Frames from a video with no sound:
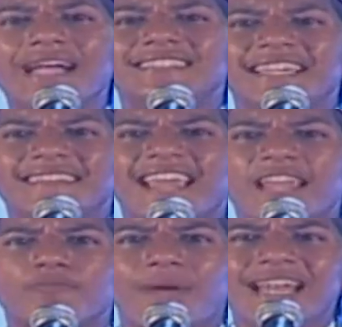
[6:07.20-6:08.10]
might say
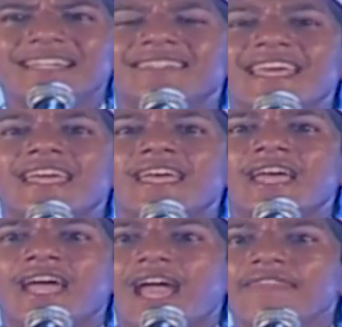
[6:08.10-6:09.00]
death penalty
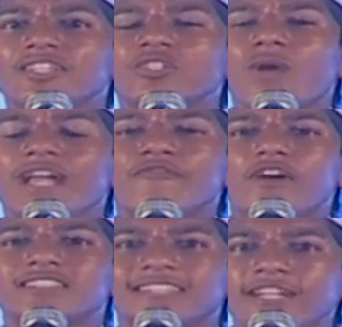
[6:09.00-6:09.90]
in this
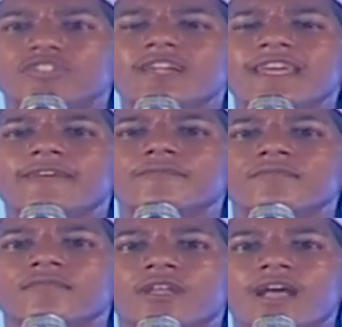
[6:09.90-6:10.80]
21st century.
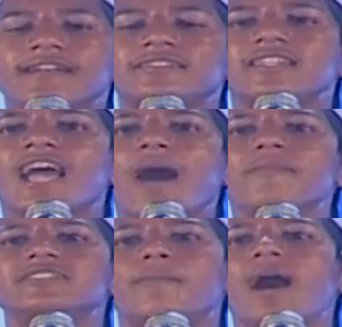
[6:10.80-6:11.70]
Islam
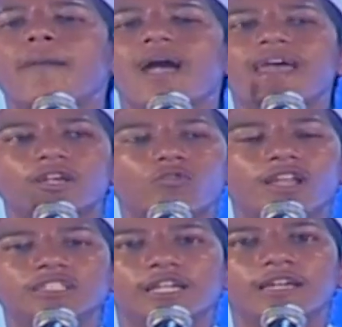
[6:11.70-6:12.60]
is a barbaric
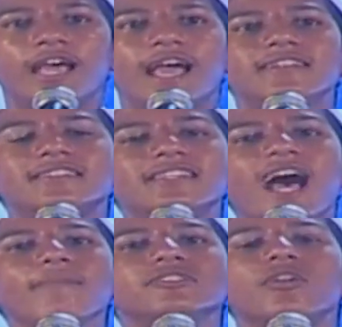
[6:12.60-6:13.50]
religion.
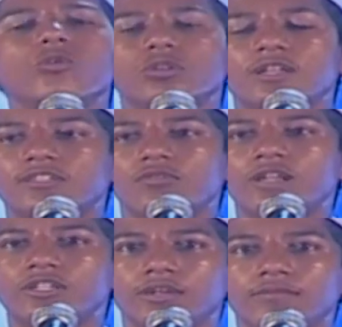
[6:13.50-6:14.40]
Islam is a ruthless
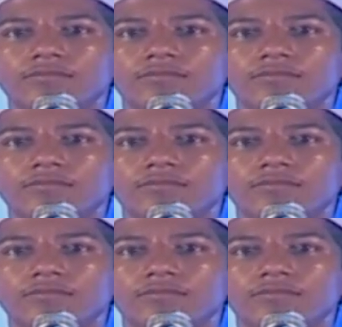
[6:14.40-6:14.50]
religion.